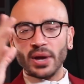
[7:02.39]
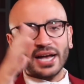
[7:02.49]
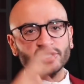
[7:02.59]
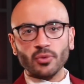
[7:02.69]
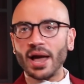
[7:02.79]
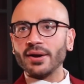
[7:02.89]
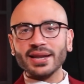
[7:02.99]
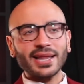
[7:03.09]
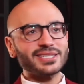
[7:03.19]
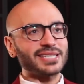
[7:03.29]
guys are out
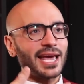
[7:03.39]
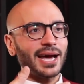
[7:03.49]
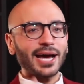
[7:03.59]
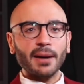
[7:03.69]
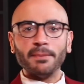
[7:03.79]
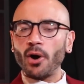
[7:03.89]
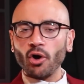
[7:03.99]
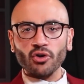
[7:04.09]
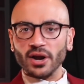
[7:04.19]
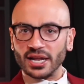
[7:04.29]
at, let's say, a
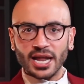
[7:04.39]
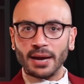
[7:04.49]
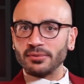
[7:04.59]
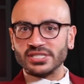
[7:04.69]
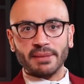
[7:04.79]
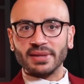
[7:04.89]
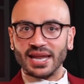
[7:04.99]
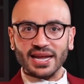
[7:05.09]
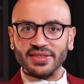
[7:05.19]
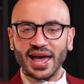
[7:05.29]
bar or a club or something
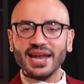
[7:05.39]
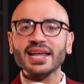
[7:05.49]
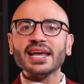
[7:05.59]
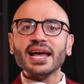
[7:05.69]
like that,